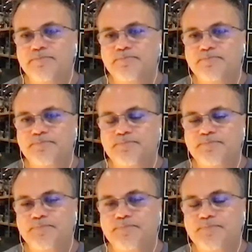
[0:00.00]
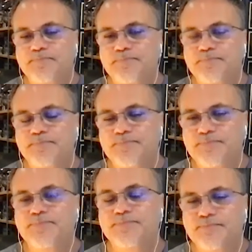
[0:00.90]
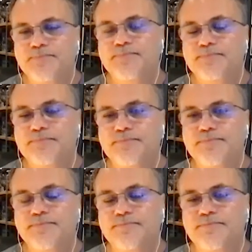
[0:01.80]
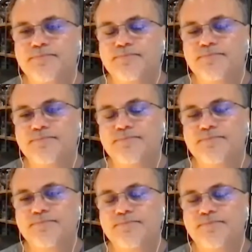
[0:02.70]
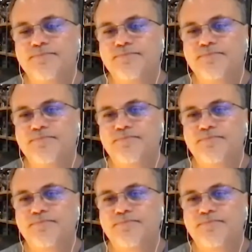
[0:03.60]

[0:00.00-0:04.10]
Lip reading: This person isn't speaking.